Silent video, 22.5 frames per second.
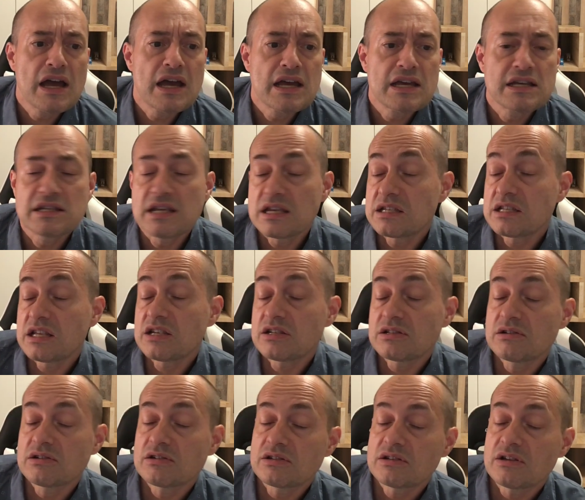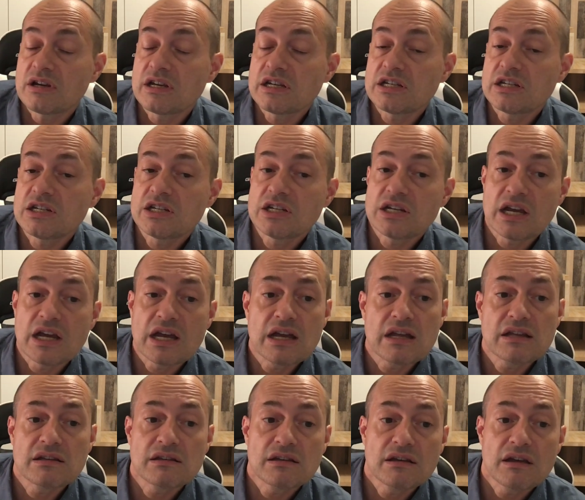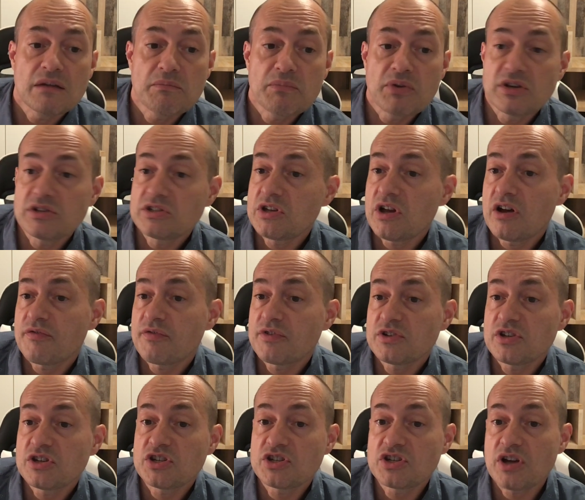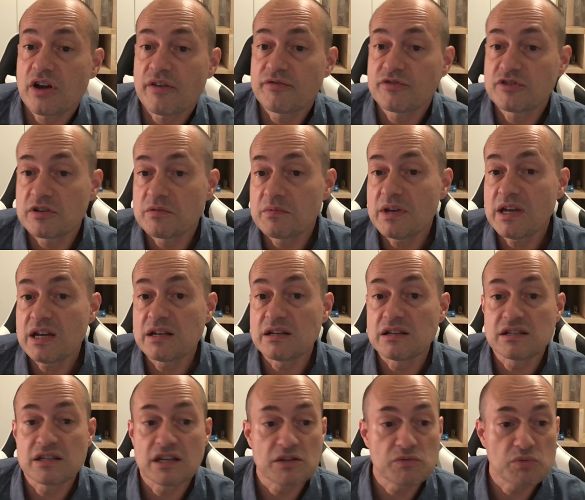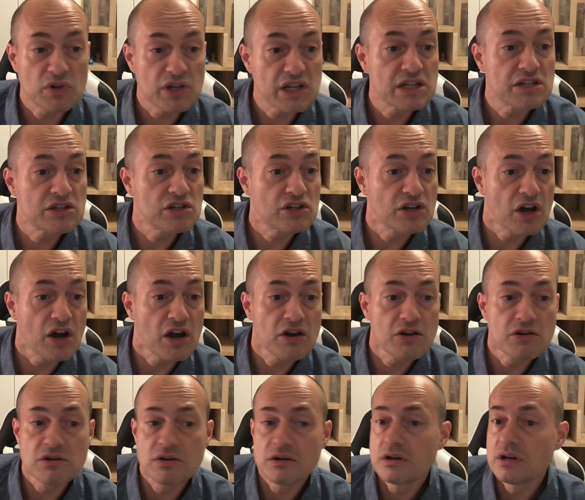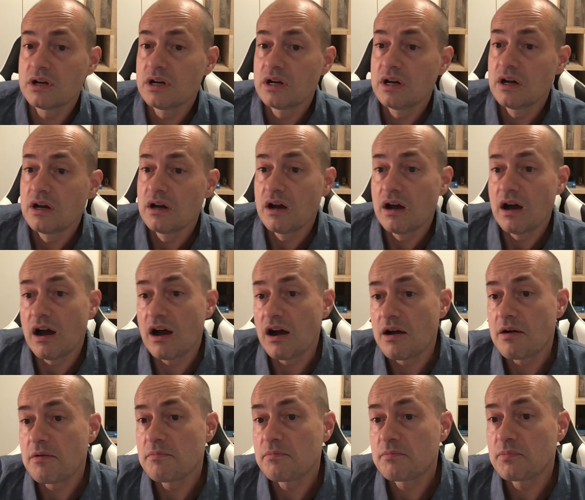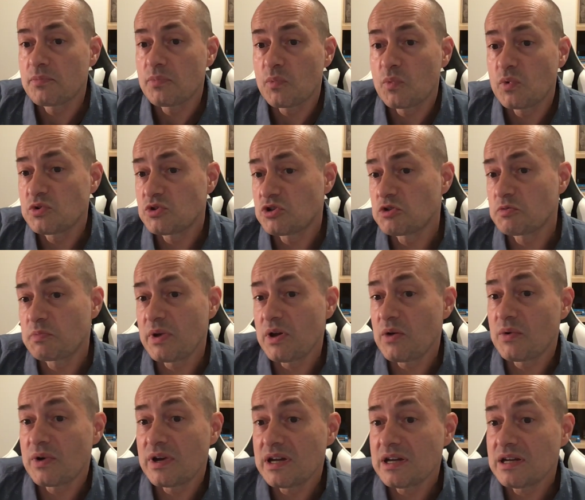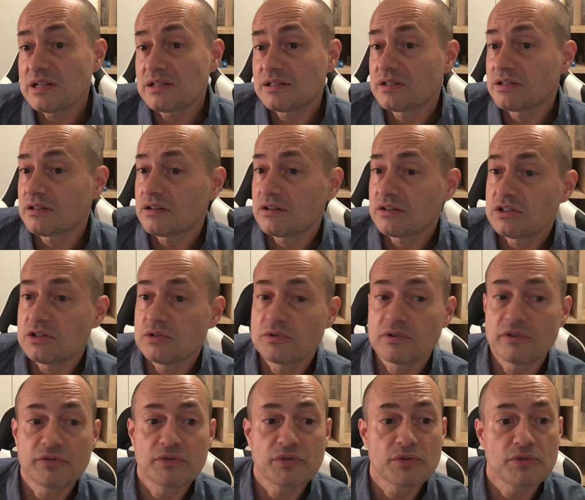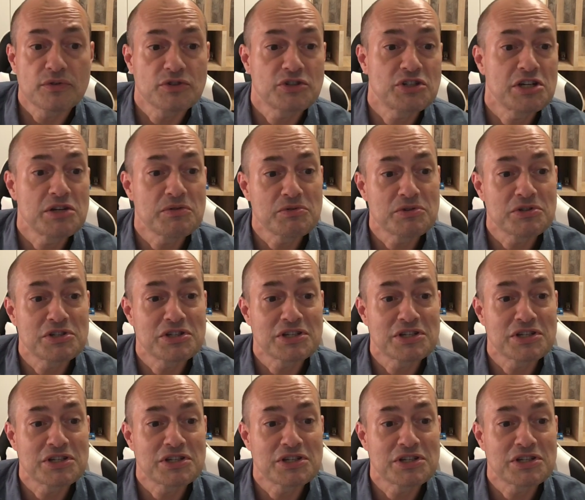he says this looks like shit, but his girlfriend just shoves him in and says, "Well, in you go," which is a bit weird. You would have thought she would